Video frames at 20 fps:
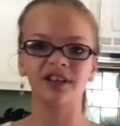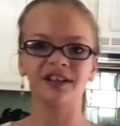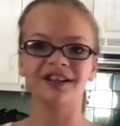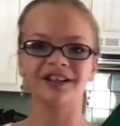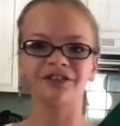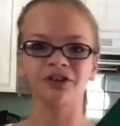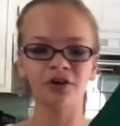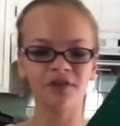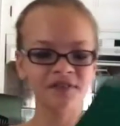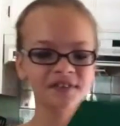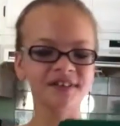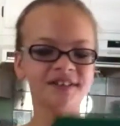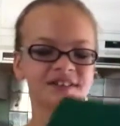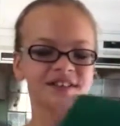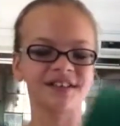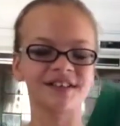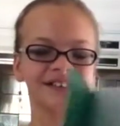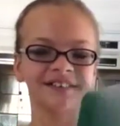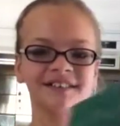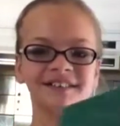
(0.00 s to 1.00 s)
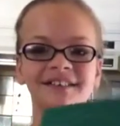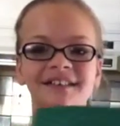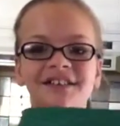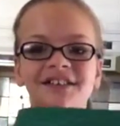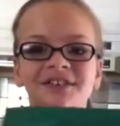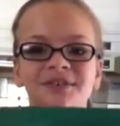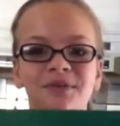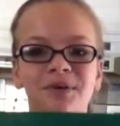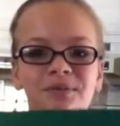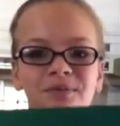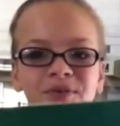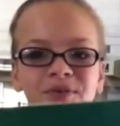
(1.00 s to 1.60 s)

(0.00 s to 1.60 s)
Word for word: And I love this green because it's like small